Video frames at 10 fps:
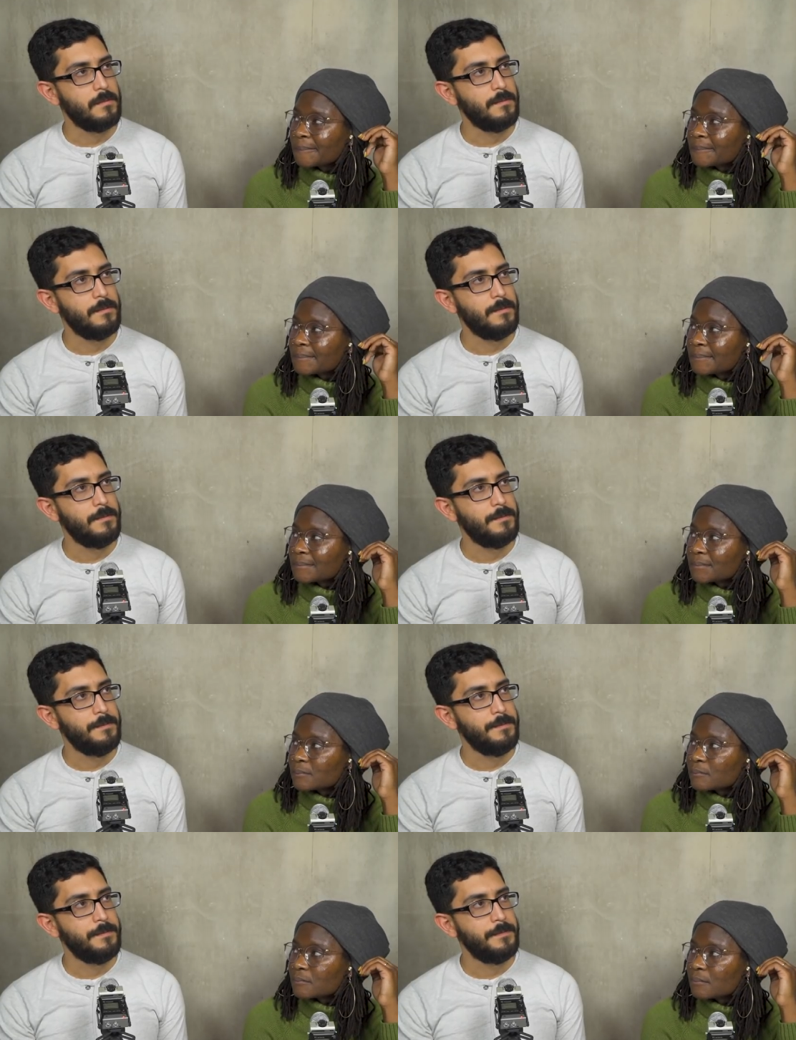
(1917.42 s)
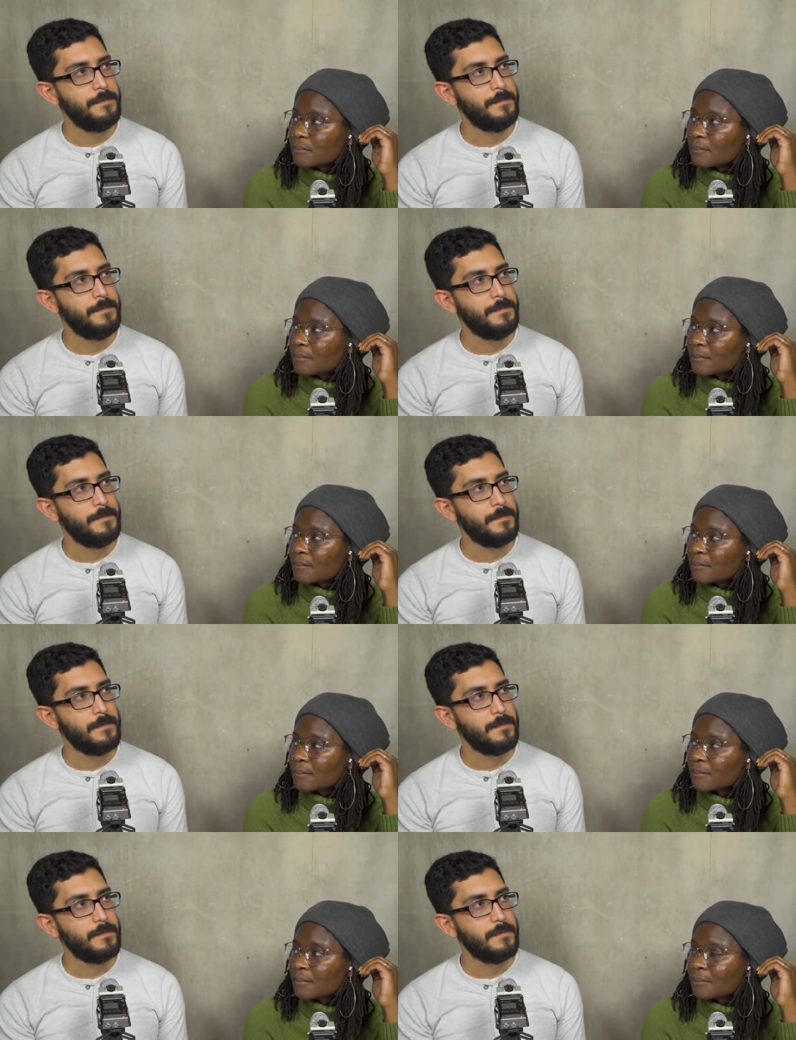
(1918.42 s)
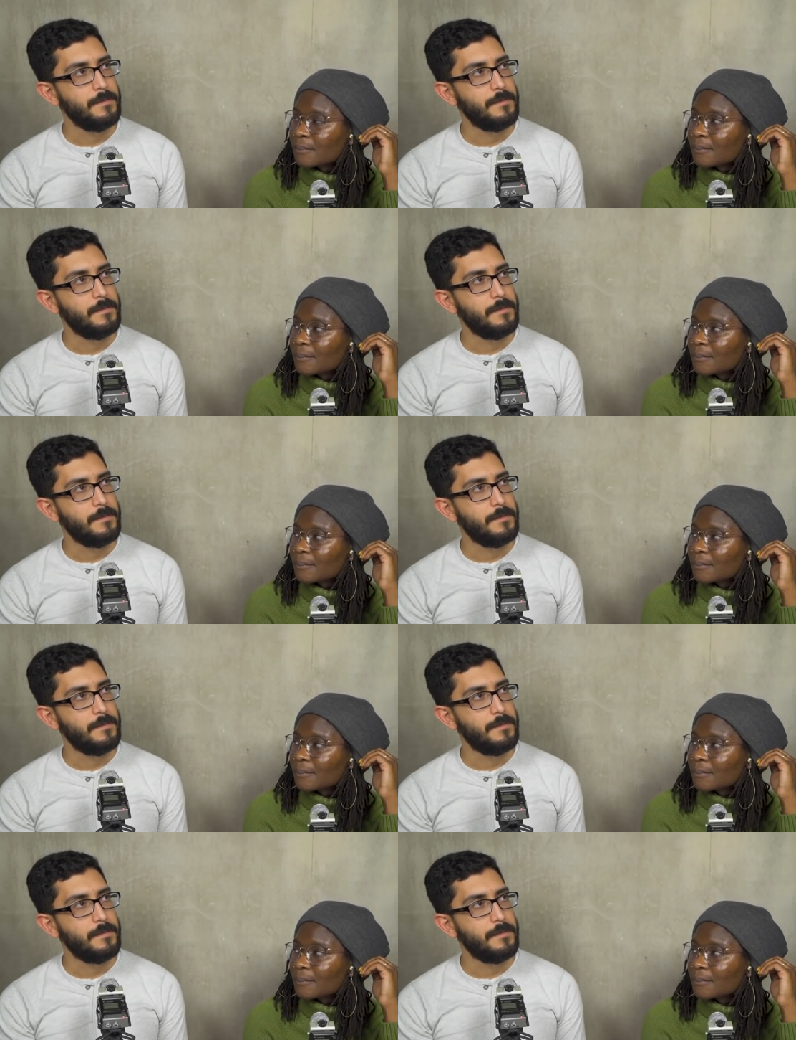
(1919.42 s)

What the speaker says: Nothing is said.